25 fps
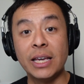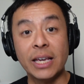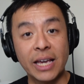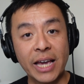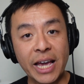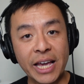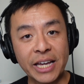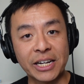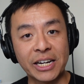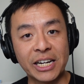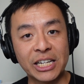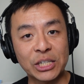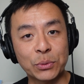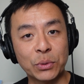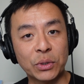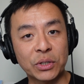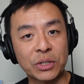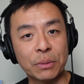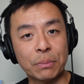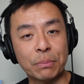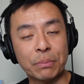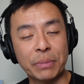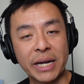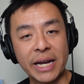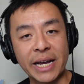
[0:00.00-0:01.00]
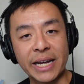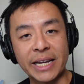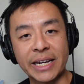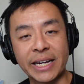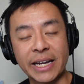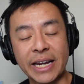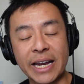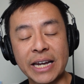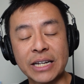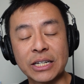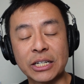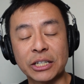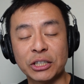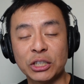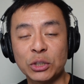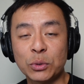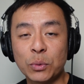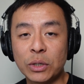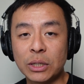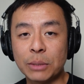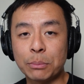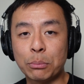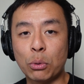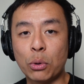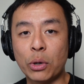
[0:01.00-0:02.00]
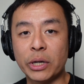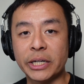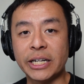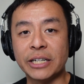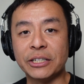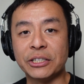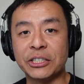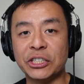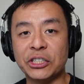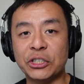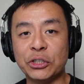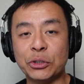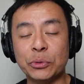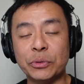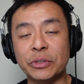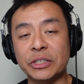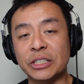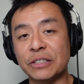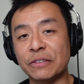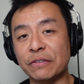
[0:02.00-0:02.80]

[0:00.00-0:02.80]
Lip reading: Hey guys, welcome back, and I just want to point out to you this